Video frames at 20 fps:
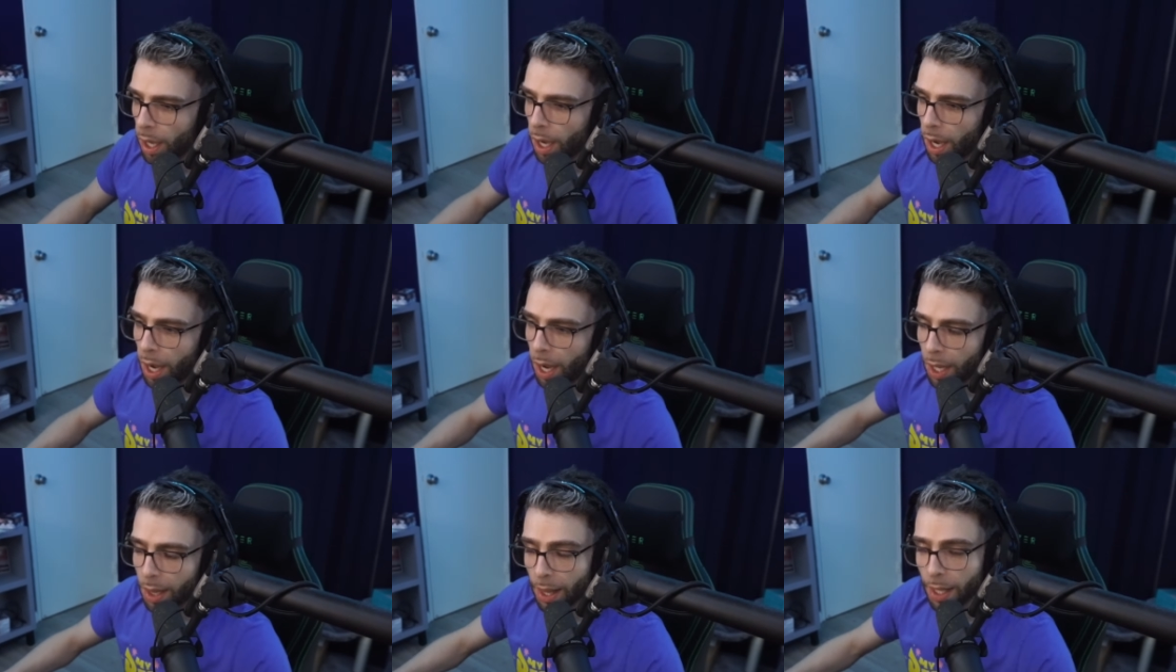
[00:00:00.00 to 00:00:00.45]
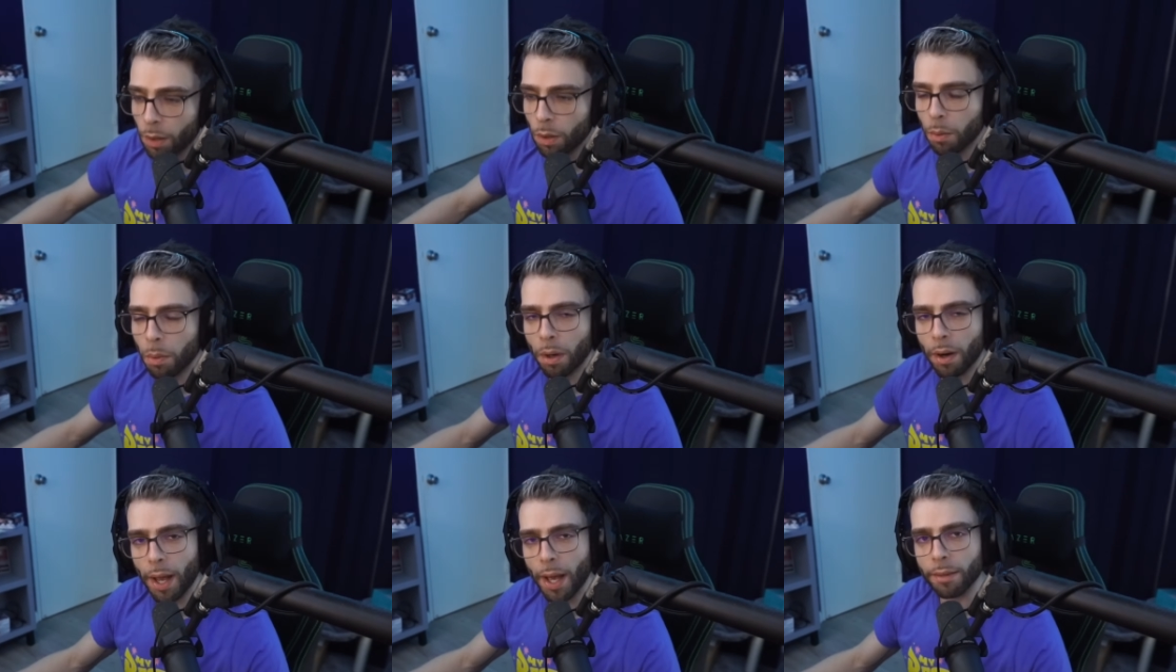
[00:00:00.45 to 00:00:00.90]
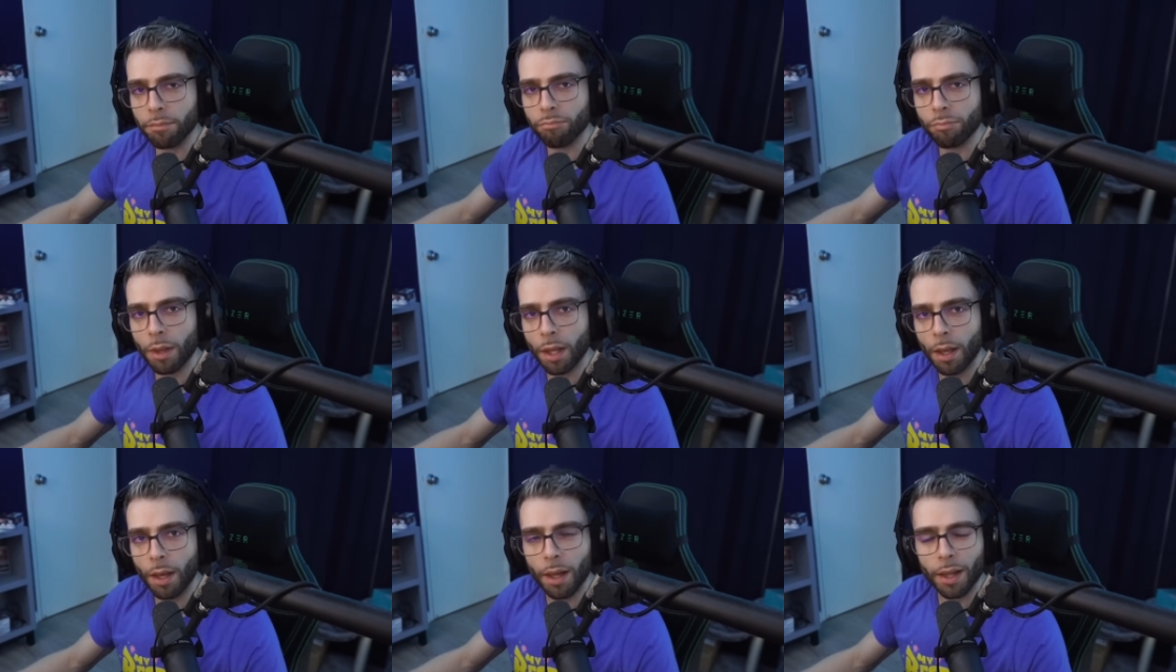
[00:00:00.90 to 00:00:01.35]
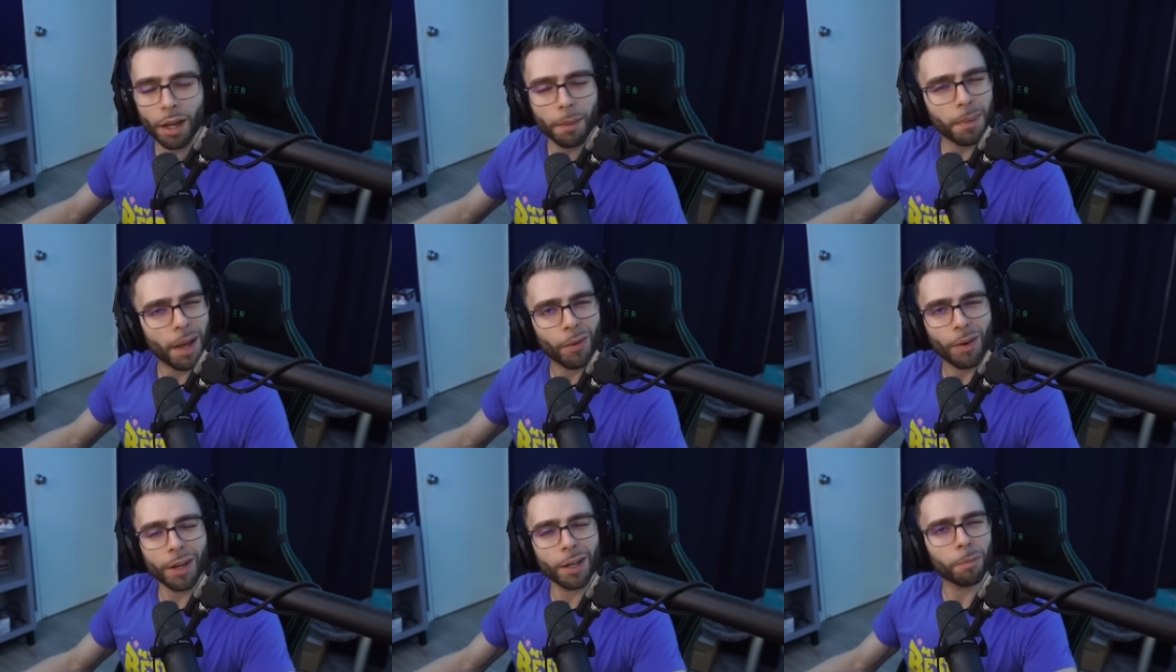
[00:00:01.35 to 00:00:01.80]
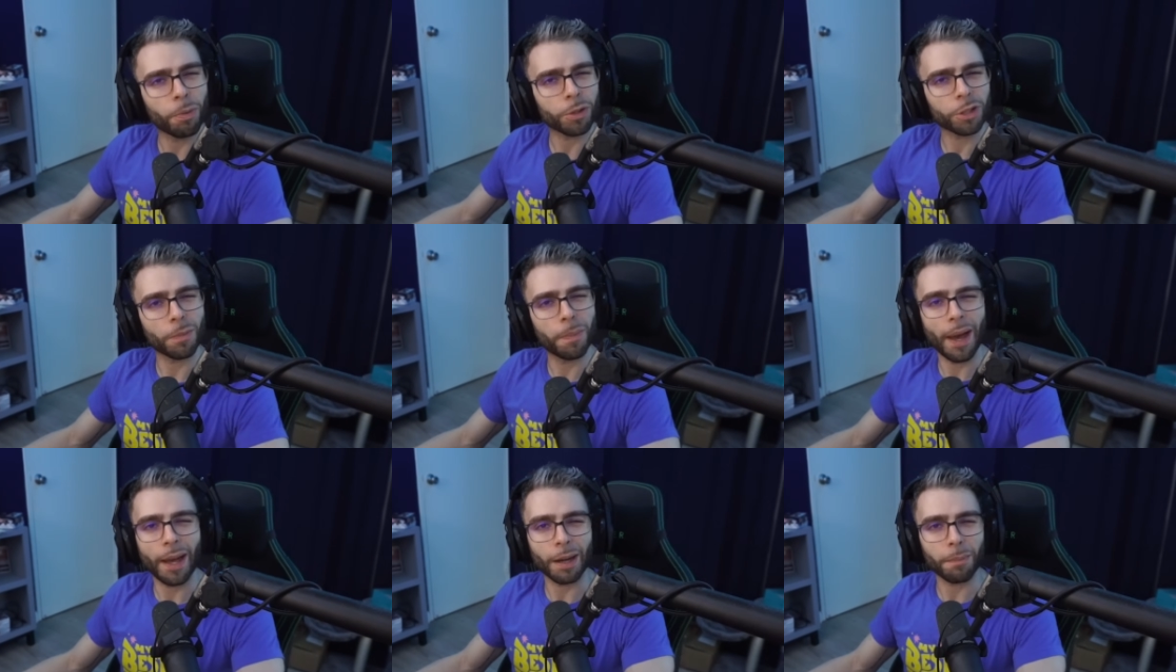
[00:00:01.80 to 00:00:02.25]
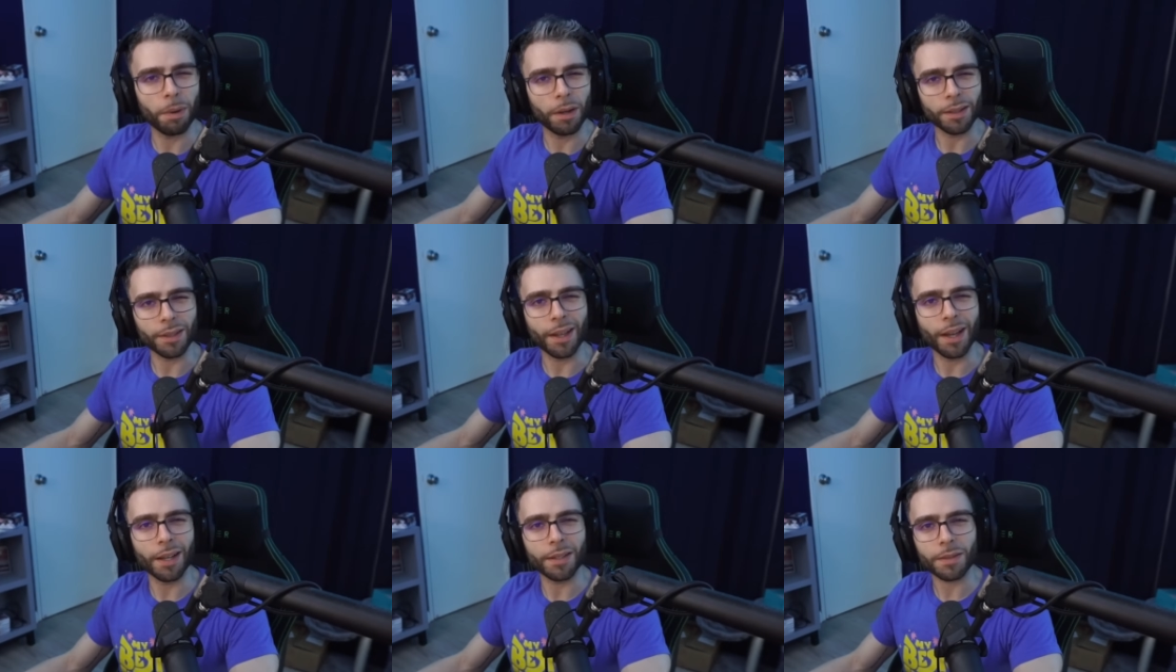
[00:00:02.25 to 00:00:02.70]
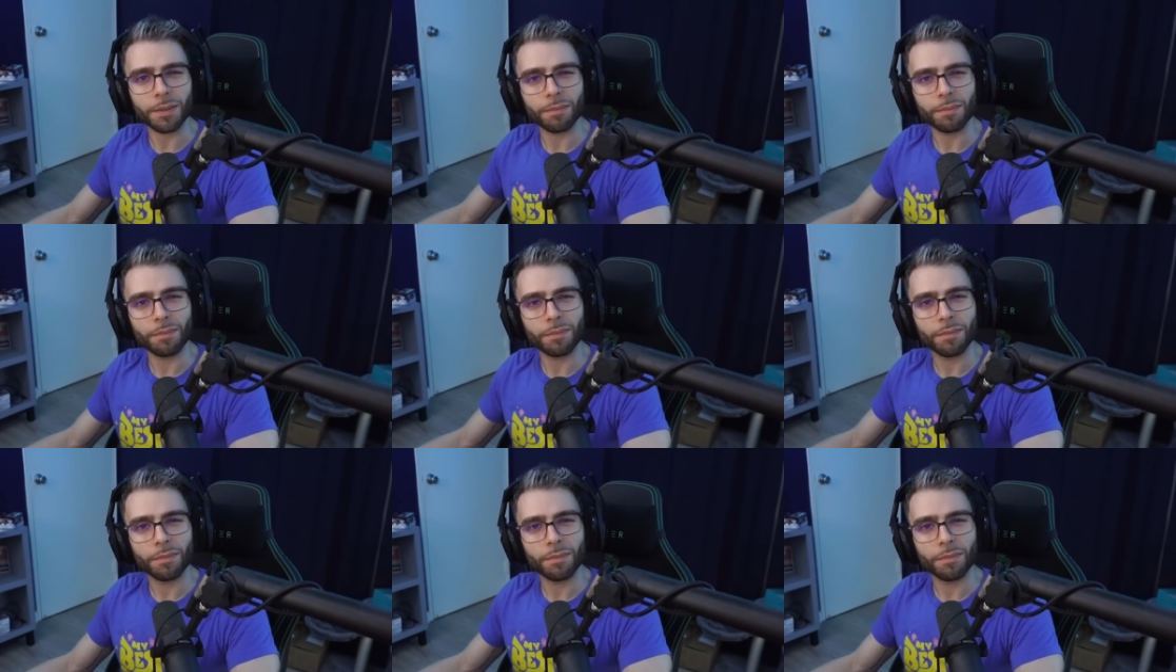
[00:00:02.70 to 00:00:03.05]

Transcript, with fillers: I like where we're at, and I'm not ready to push the panic button, guys.